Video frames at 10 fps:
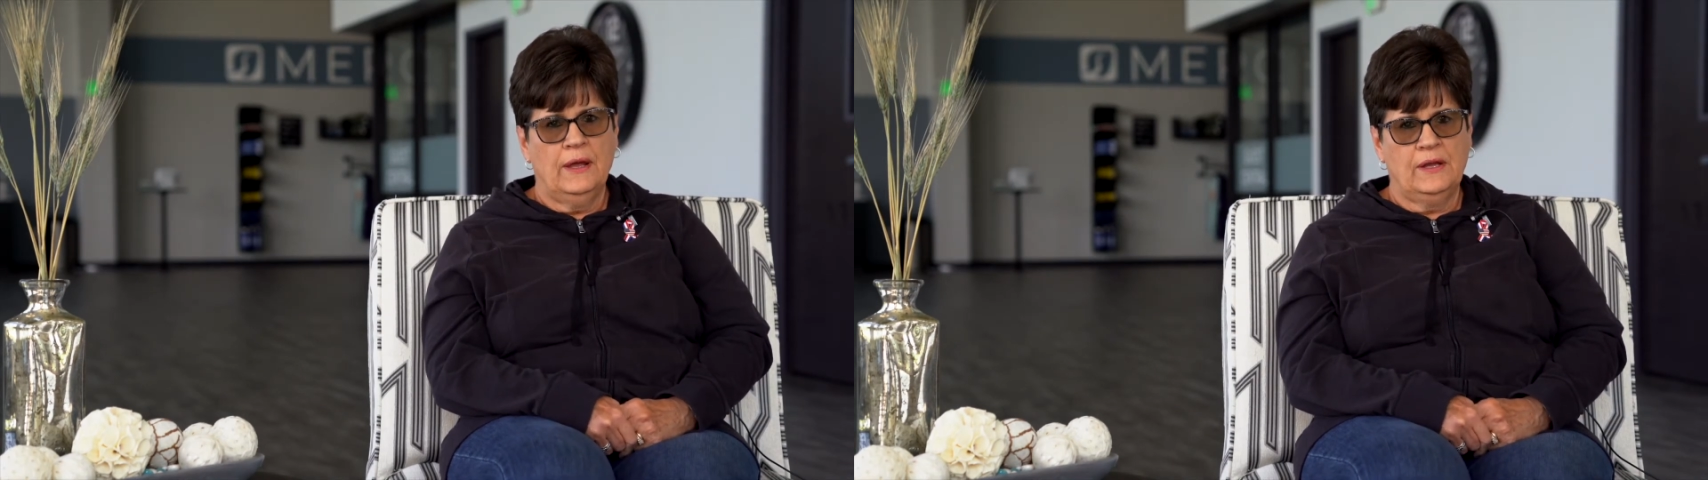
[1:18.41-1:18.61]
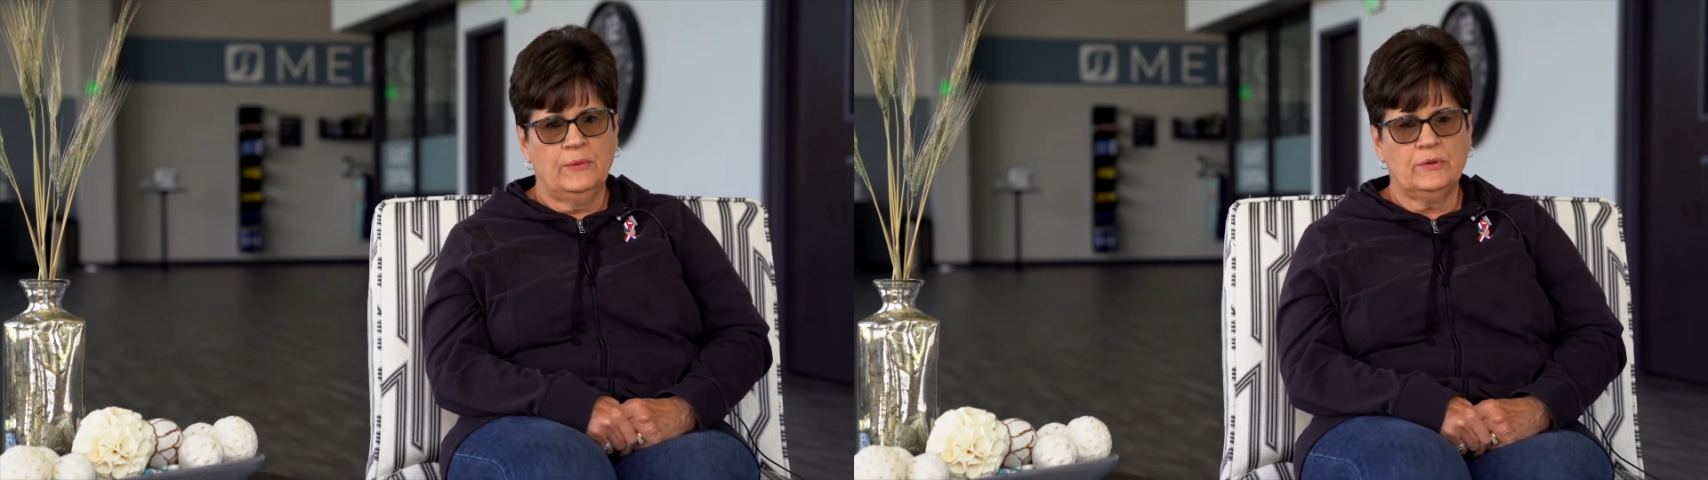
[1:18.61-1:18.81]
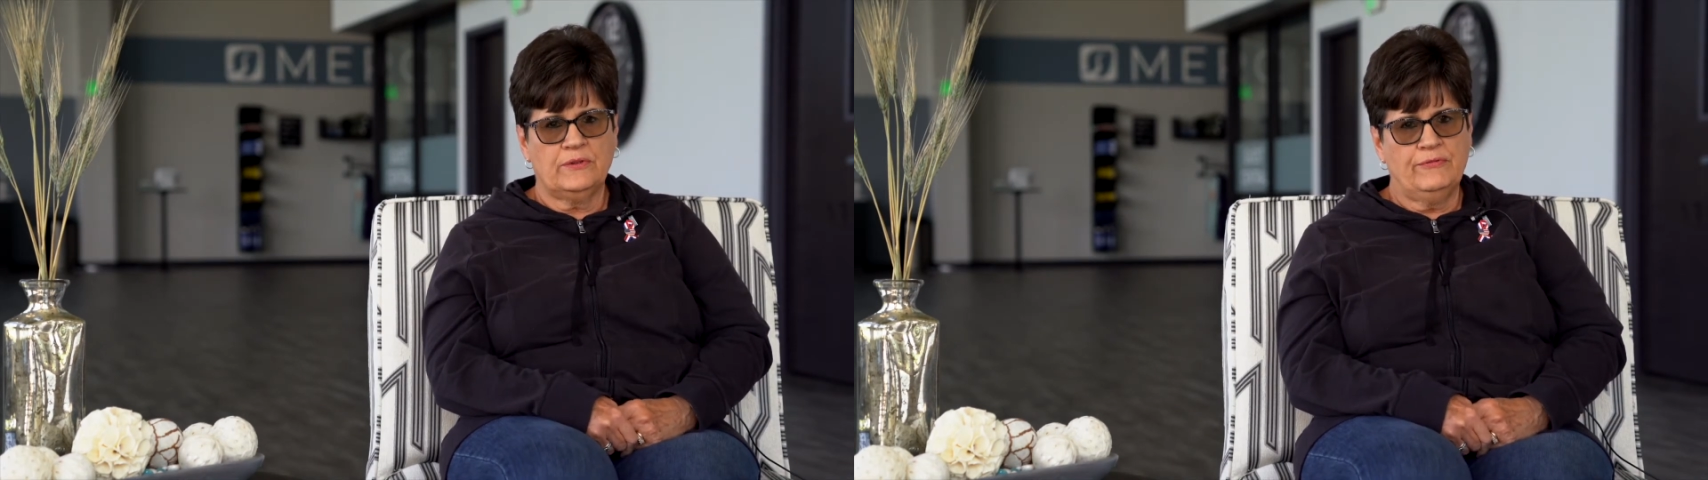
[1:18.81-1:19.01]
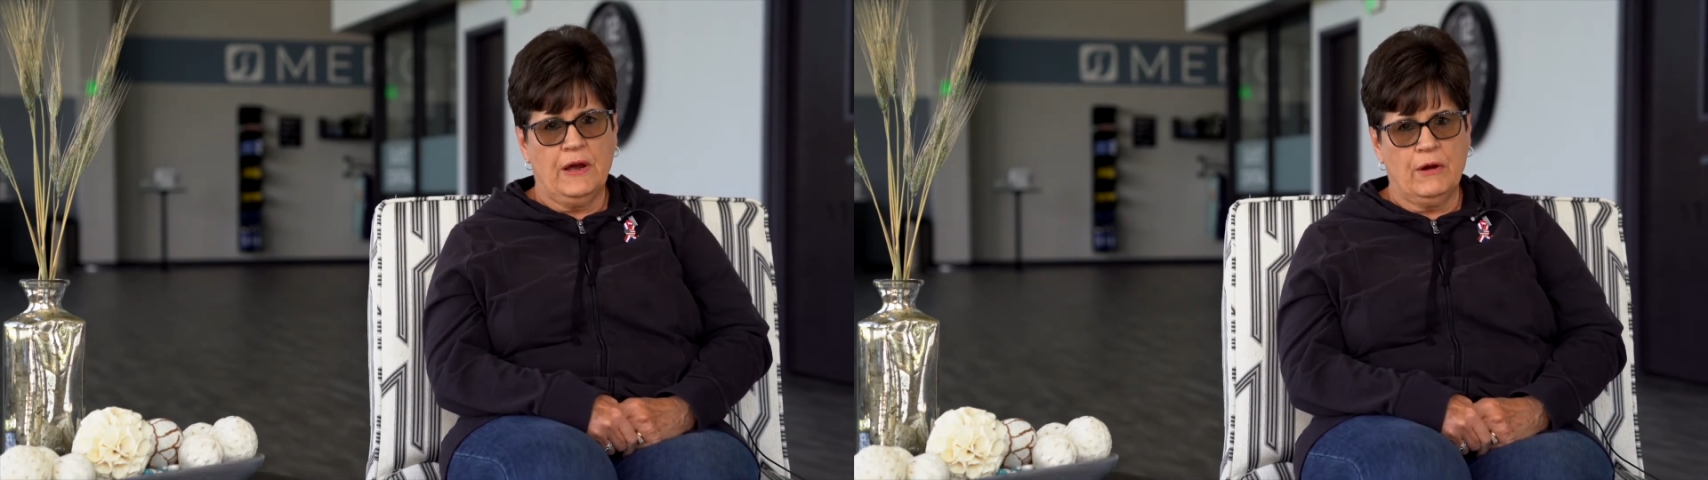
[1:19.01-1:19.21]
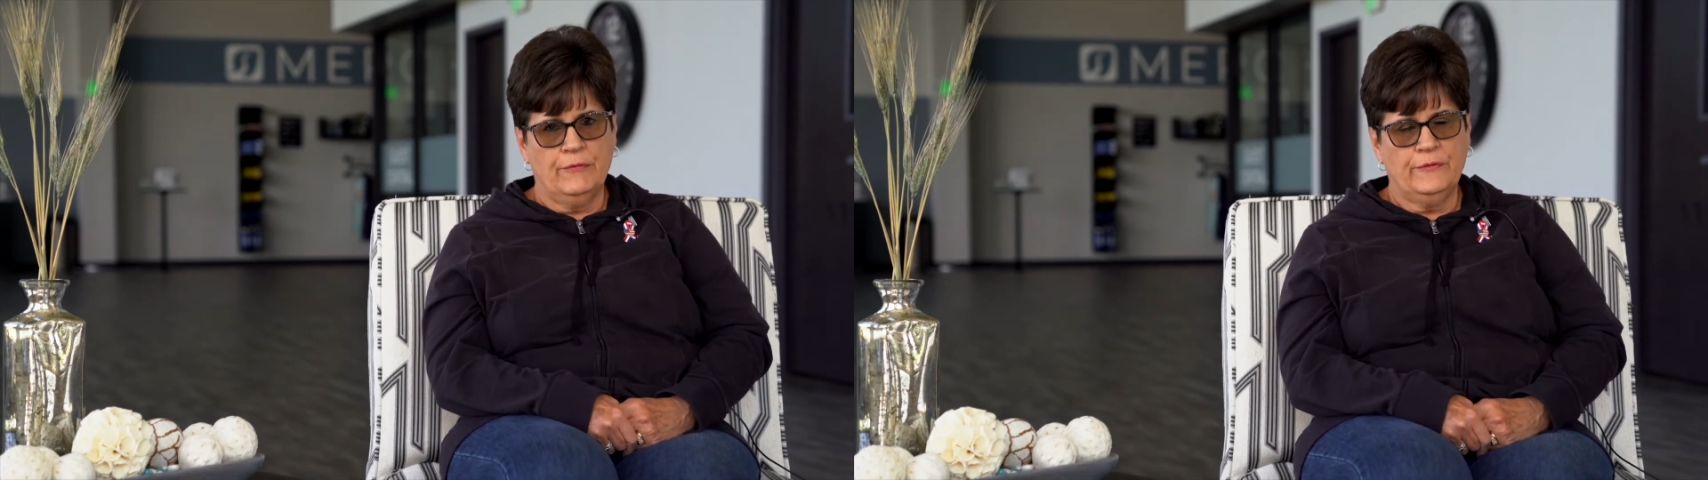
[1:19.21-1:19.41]
and he was a
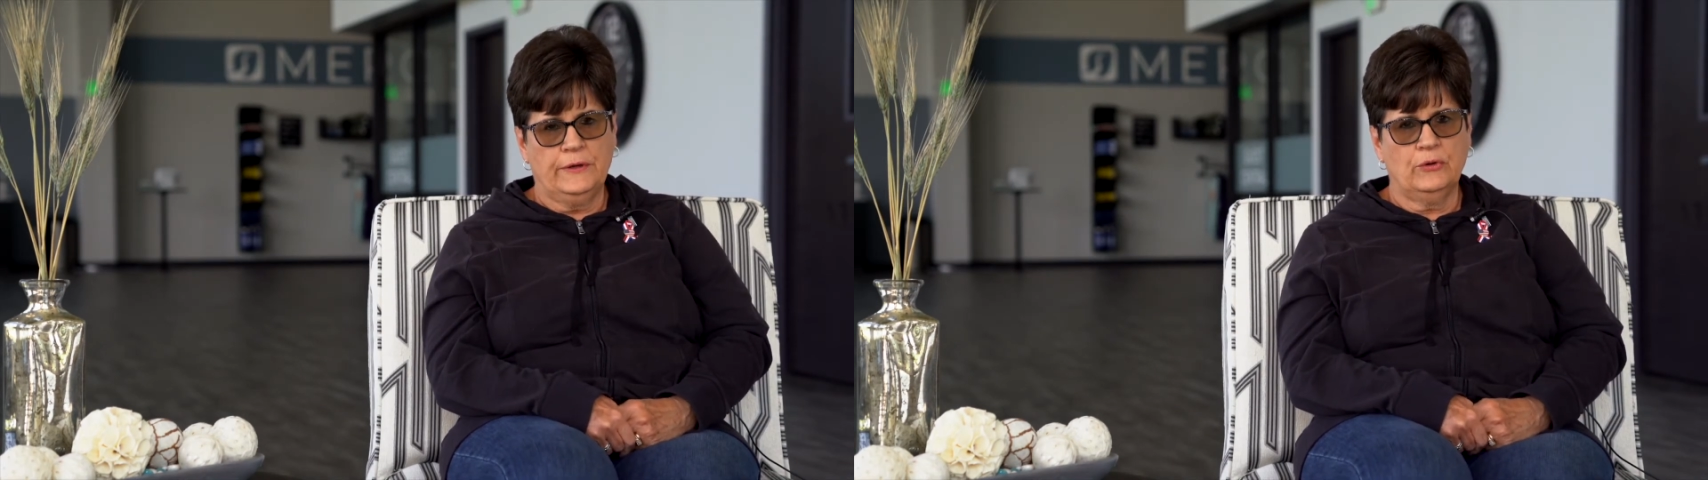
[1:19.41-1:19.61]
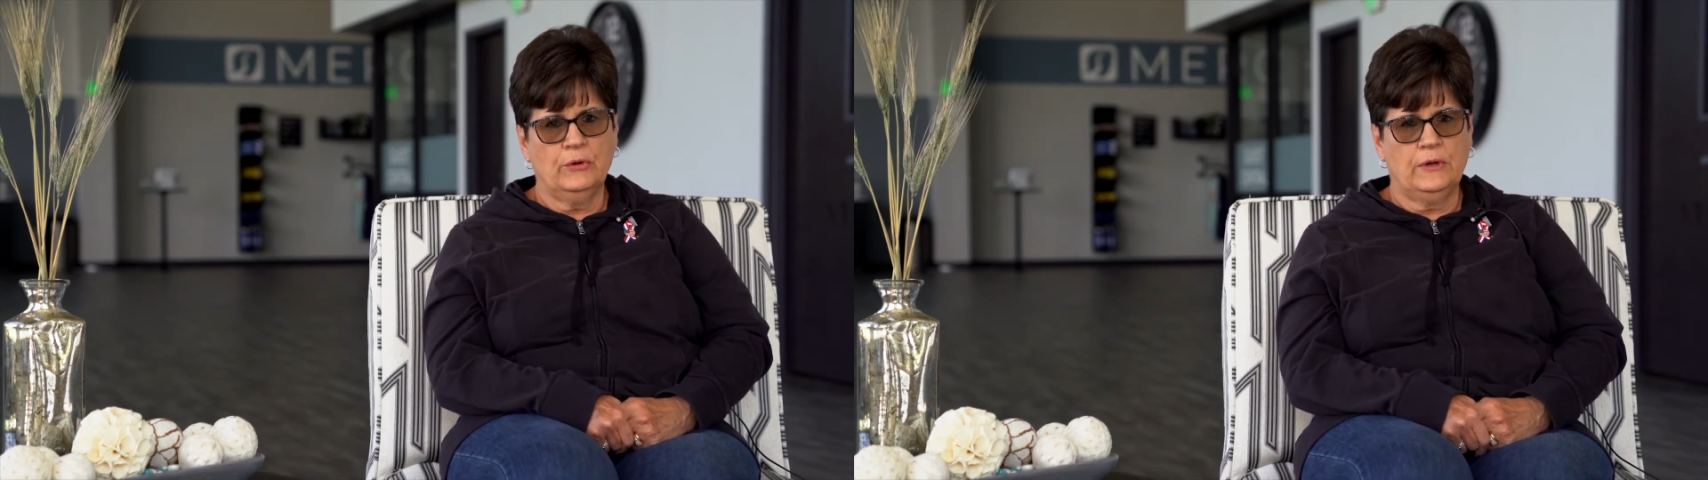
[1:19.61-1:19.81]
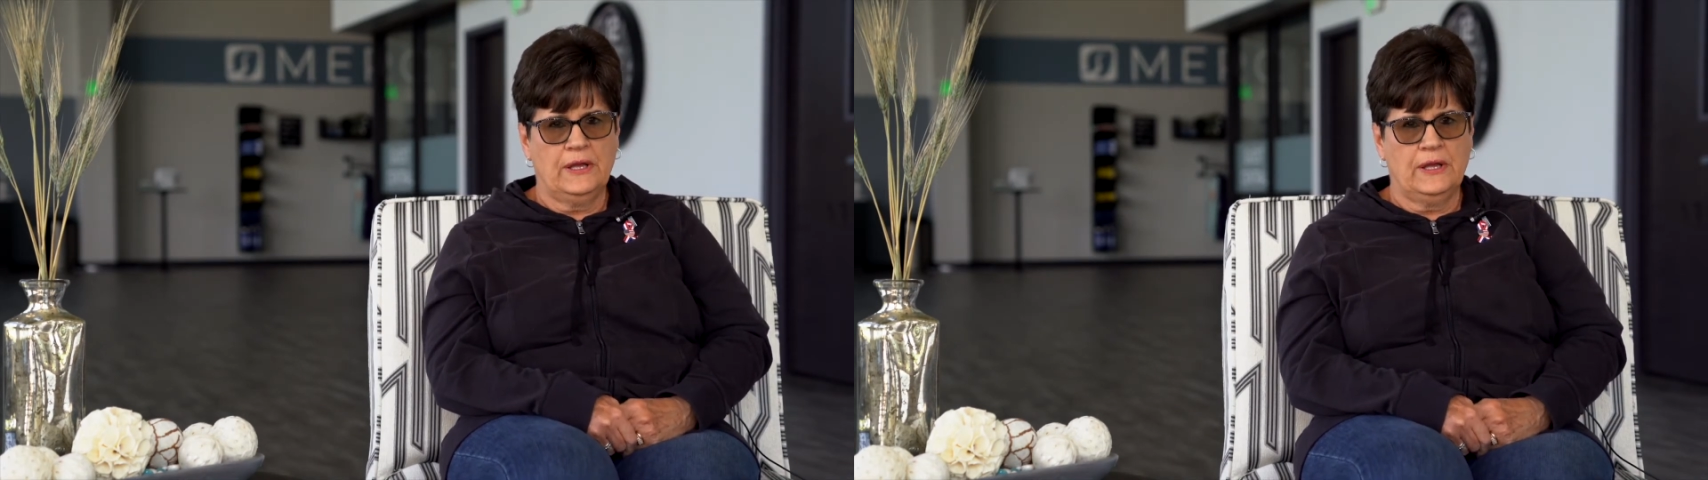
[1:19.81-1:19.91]
firefighter